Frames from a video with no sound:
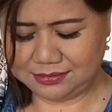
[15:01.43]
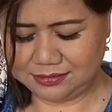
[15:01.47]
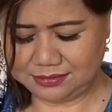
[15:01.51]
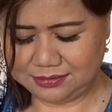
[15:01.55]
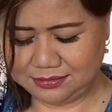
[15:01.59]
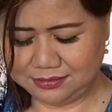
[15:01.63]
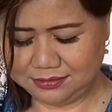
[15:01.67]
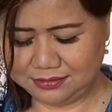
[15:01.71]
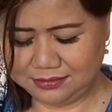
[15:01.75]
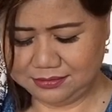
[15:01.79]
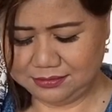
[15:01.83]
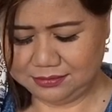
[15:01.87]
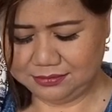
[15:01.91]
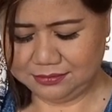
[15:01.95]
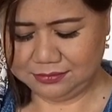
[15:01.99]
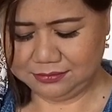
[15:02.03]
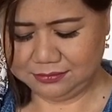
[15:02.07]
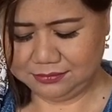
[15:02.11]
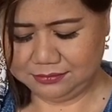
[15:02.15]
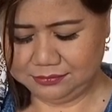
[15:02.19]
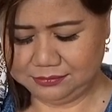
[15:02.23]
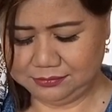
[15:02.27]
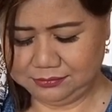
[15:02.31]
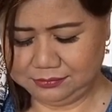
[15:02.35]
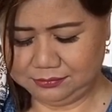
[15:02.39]

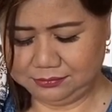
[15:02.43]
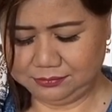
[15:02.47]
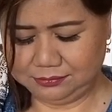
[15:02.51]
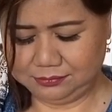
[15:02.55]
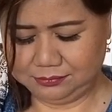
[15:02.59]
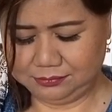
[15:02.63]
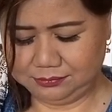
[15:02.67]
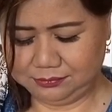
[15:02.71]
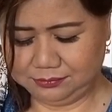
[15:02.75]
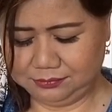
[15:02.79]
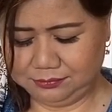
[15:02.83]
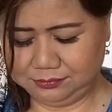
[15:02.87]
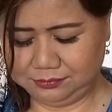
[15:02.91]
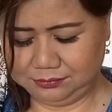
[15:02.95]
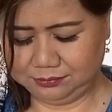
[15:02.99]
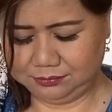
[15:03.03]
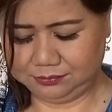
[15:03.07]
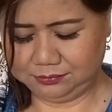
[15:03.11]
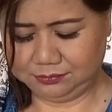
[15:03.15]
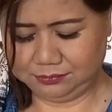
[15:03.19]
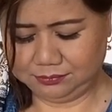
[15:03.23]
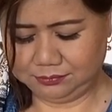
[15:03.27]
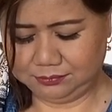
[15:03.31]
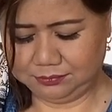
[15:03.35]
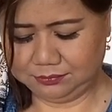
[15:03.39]

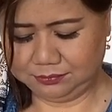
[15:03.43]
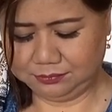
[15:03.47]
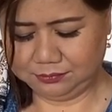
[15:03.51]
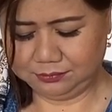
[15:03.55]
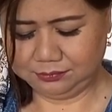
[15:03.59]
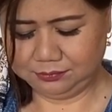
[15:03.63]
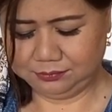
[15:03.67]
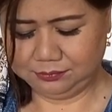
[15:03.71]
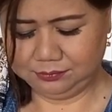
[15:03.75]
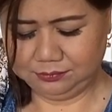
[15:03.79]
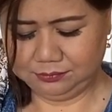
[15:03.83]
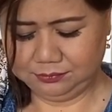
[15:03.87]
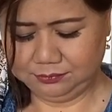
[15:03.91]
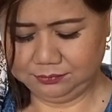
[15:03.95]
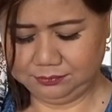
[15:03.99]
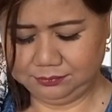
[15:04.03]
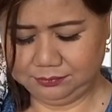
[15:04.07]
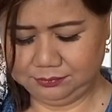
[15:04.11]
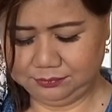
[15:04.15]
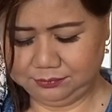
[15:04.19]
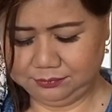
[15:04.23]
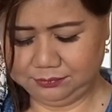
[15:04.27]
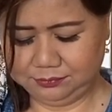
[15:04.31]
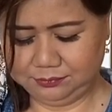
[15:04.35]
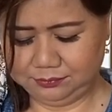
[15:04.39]

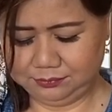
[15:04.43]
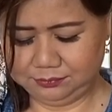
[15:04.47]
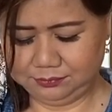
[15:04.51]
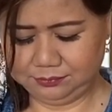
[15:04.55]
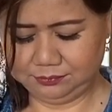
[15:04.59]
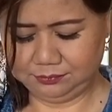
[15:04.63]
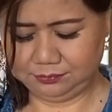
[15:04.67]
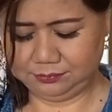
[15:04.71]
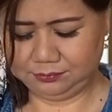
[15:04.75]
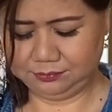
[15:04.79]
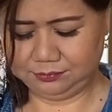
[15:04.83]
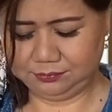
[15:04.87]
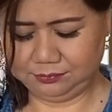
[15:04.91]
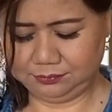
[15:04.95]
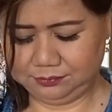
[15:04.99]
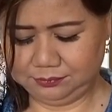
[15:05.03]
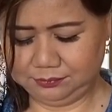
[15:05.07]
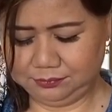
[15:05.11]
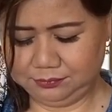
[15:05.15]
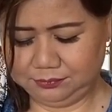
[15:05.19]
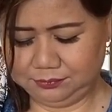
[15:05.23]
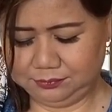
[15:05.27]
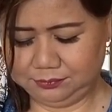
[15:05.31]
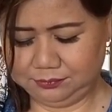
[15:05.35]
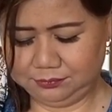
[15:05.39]

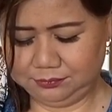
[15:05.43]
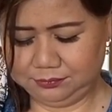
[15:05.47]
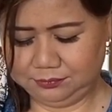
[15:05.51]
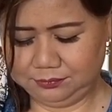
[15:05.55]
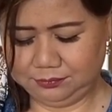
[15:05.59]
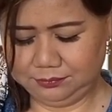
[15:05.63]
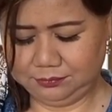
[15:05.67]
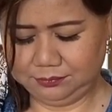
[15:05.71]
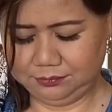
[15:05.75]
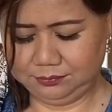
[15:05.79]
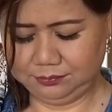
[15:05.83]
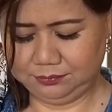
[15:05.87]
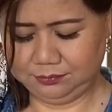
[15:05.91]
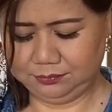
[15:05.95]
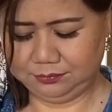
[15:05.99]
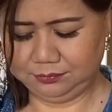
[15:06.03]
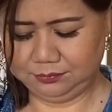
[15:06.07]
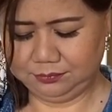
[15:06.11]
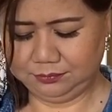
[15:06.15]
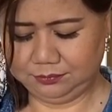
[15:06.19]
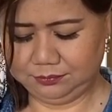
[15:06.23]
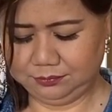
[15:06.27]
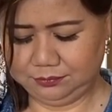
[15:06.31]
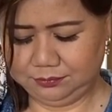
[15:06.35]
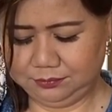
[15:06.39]

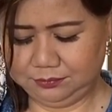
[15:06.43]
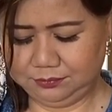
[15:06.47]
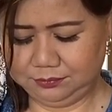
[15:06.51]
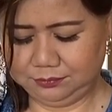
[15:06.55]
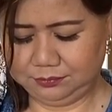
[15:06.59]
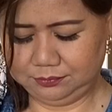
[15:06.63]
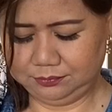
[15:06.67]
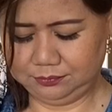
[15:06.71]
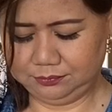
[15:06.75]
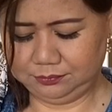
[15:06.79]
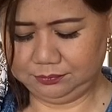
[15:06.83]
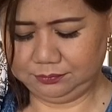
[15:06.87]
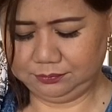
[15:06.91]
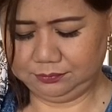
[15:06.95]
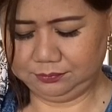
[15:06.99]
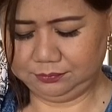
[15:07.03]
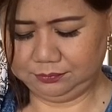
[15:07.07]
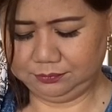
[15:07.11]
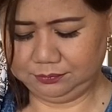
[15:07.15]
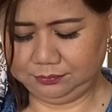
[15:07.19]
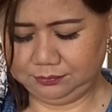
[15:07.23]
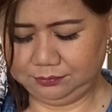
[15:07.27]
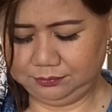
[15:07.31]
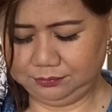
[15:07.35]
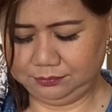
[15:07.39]

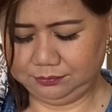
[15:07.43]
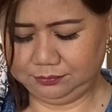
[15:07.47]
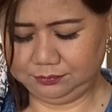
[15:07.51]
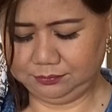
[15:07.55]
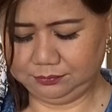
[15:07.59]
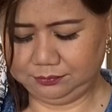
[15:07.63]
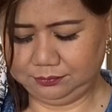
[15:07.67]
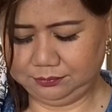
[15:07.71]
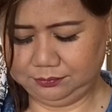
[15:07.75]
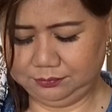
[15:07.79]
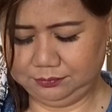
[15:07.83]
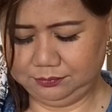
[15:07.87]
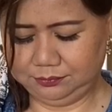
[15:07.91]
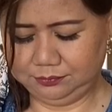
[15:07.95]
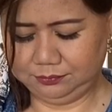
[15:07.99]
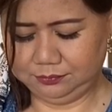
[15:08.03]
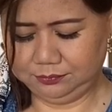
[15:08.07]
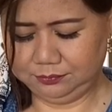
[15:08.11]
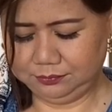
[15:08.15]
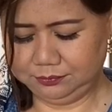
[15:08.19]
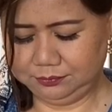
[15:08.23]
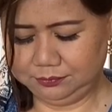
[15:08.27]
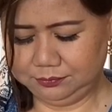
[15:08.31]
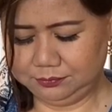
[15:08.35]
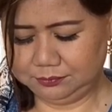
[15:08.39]

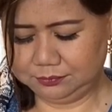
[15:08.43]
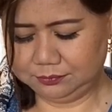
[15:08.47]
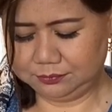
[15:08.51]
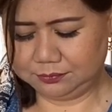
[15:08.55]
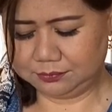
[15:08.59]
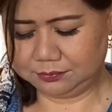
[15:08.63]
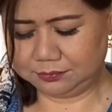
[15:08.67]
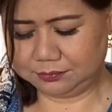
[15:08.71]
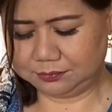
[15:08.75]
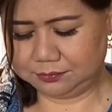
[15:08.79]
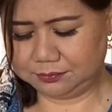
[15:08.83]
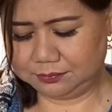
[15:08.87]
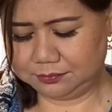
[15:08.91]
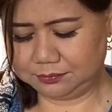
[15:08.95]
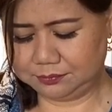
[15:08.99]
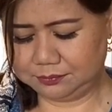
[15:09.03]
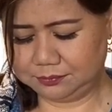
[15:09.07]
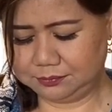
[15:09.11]
(no one is talking)